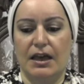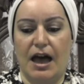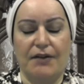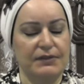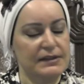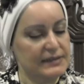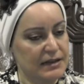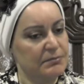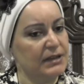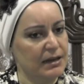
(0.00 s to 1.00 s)
after
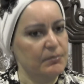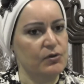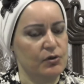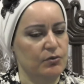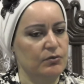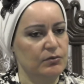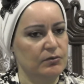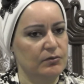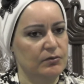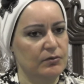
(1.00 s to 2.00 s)
some time though
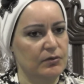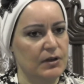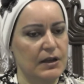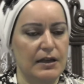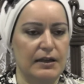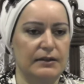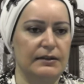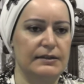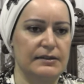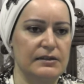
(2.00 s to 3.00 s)

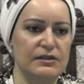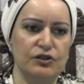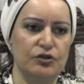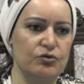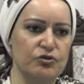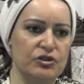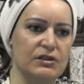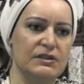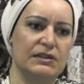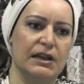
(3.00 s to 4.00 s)
this
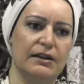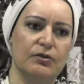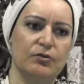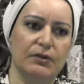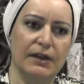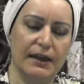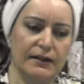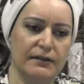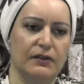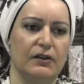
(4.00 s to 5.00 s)
institution started to
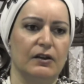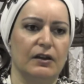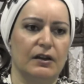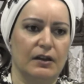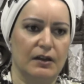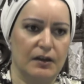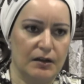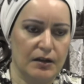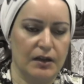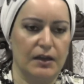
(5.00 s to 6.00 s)
get
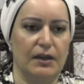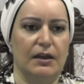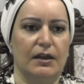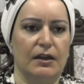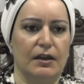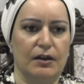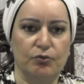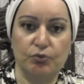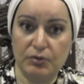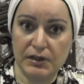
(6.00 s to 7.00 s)
uh,
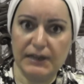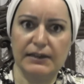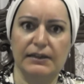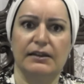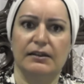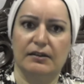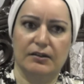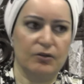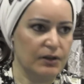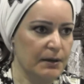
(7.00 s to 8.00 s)
routinely
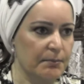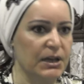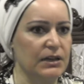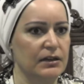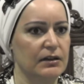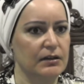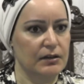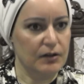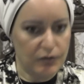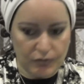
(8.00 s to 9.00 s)
okay money
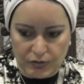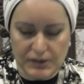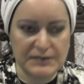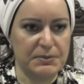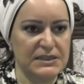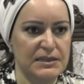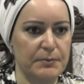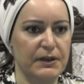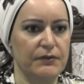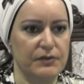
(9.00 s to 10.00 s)

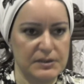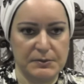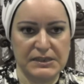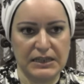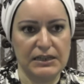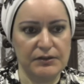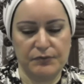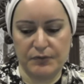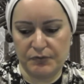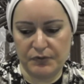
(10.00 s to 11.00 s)
specifically specifically
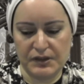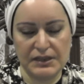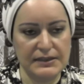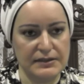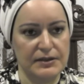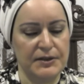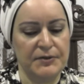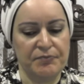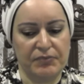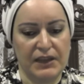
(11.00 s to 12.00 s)
for, for this
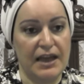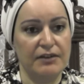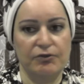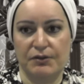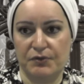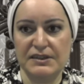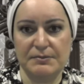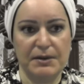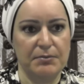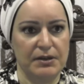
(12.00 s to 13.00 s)
henry for this
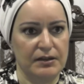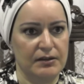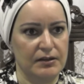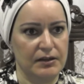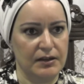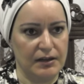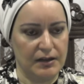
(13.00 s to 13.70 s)
baby mm -hmm